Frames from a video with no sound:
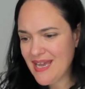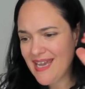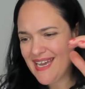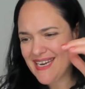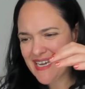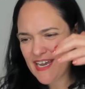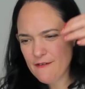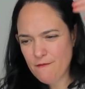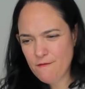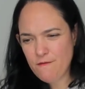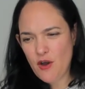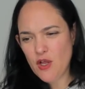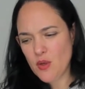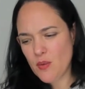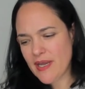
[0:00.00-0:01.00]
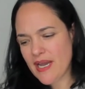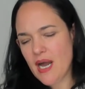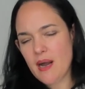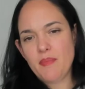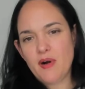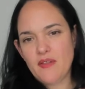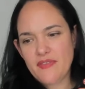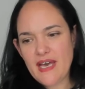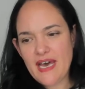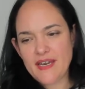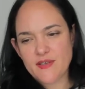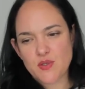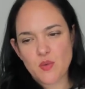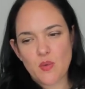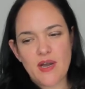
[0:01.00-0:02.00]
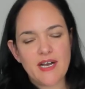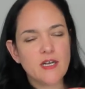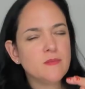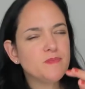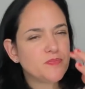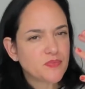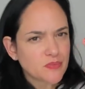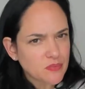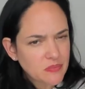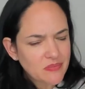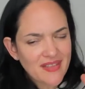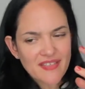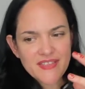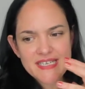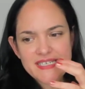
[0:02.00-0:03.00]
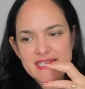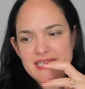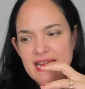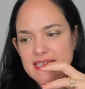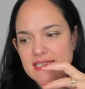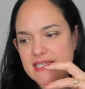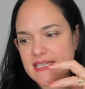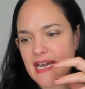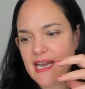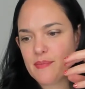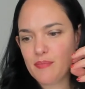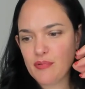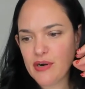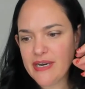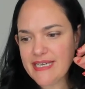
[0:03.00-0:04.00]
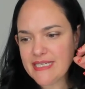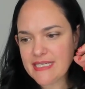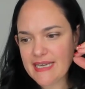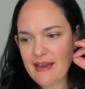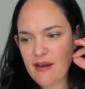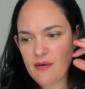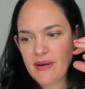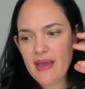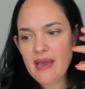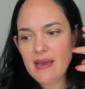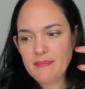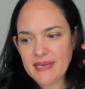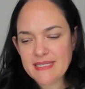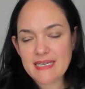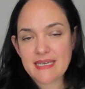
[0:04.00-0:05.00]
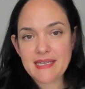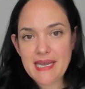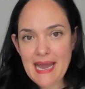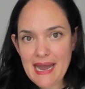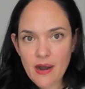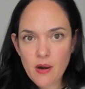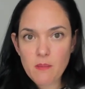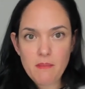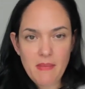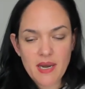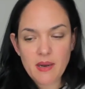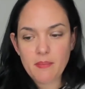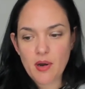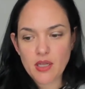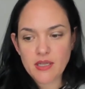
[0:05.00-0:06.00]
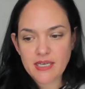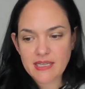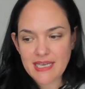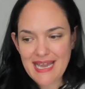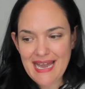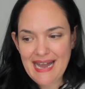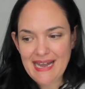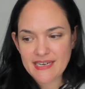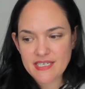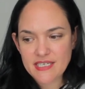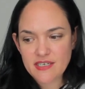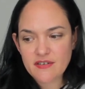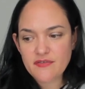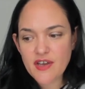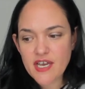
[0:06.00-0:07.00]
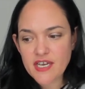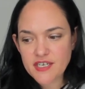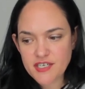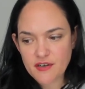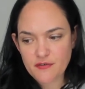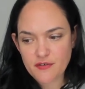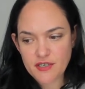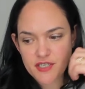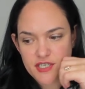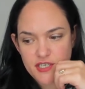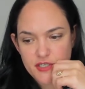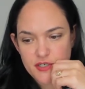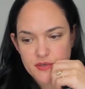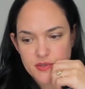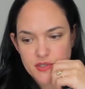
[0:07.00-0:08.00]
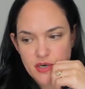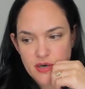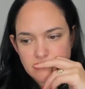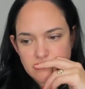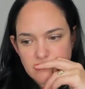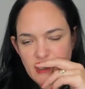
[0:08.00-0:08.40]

And kind of following up on that as well, this next slide breaks down basically how metabolically active different tissues are.